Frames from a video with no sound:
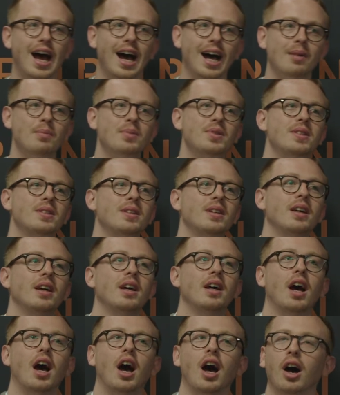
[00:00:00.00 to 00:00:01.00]
apps,
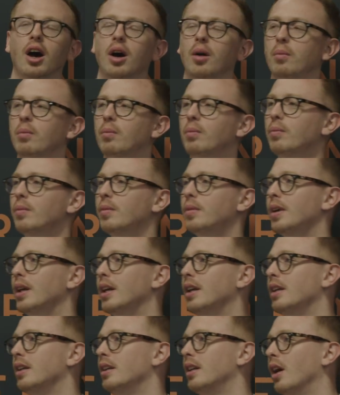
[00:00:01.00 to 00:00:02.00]
um,
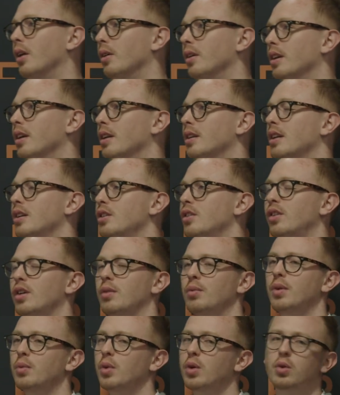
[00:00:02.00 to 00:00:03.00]
you know, you,
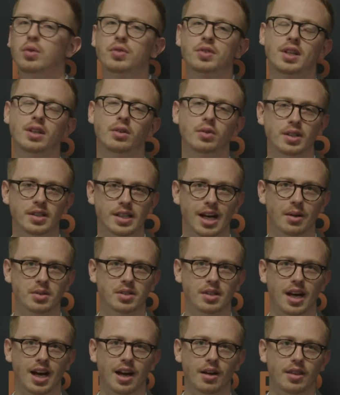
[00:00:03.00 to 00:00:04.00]
we will see all these
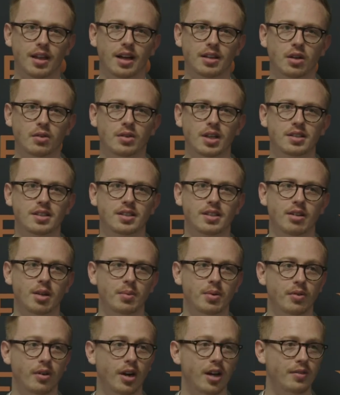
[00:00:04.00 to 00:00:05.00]
apps that, have, that don't necessarily
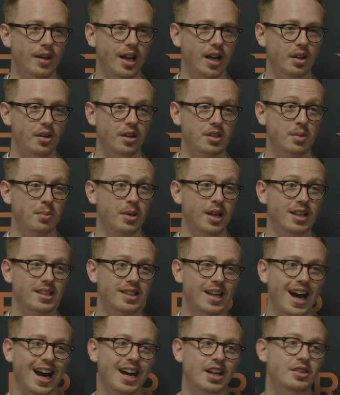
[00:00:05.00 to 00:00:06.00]
provide value, and it's a bit of
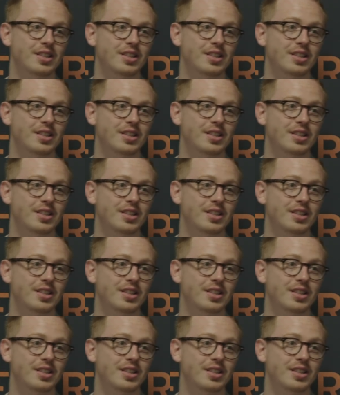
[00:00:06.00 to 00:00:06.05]
tat.